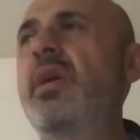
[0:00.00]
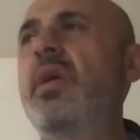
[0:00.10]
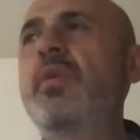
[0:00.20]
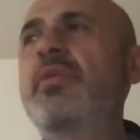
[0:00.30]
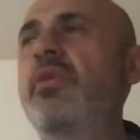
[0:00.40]

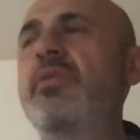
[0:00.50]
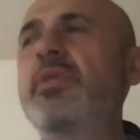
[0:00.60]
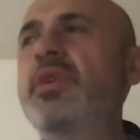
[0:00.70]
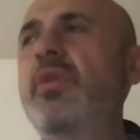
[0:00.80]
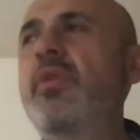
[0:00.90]
and return to
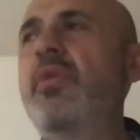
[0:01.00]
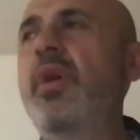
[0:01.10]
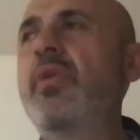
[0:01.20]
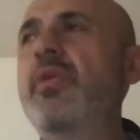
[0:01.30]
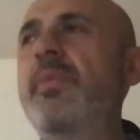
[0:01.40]
Jesus
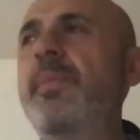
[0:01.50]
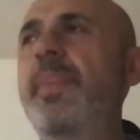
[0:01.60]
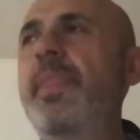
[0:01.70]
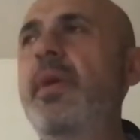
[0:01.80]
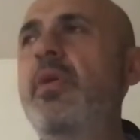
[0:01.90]
Christ,
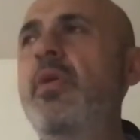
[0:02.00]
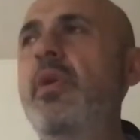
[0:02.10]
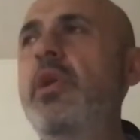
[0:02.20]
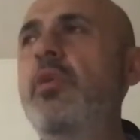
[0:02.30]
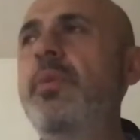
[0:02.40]
her
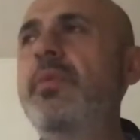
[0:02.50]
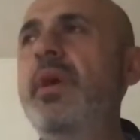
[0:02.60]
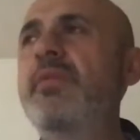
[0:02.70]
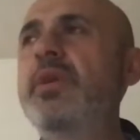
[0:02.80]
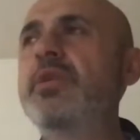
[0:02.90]
only hope of
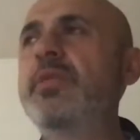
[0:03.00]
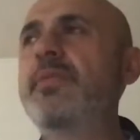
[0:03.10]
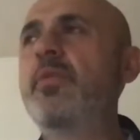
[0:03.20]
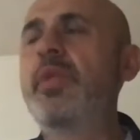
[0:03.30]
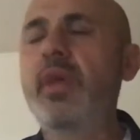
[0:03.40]
salvation.
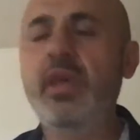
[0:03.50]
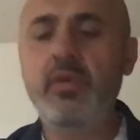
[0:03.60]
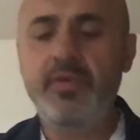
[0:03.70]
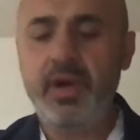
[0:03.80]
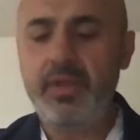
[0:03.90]
We thank
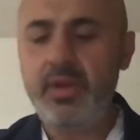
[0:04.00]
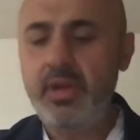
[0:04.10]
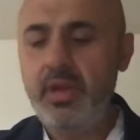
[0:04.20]
you, Father.